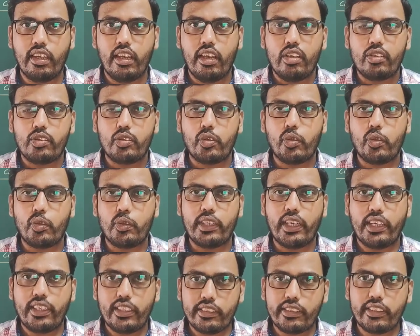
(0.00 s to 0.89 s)
So
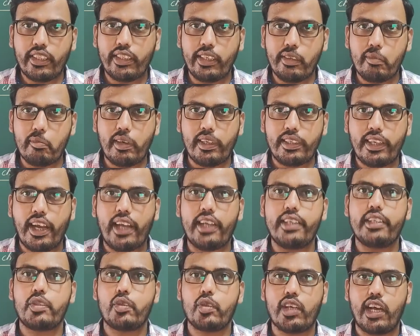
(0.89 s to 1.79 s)
that is nothing but
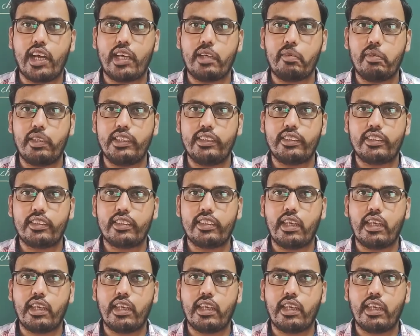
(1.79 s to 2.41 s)
hydrocarbons,